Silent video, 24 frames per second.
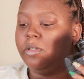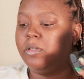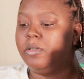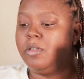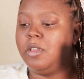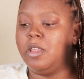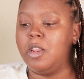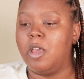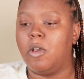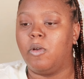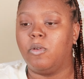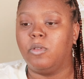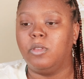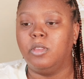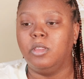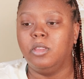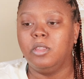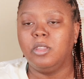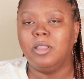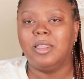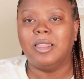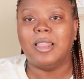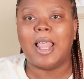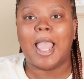you know,
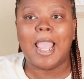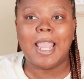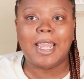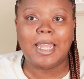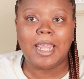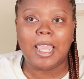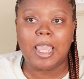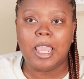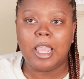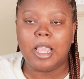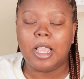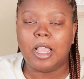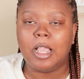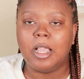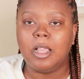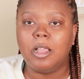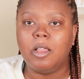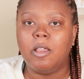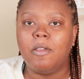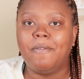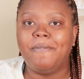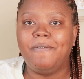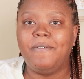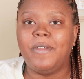
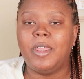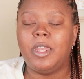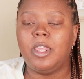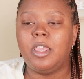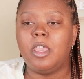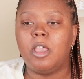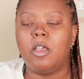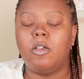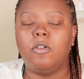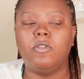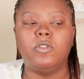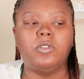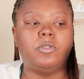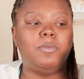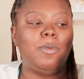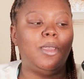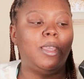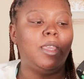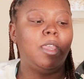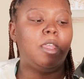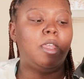lighting videos. We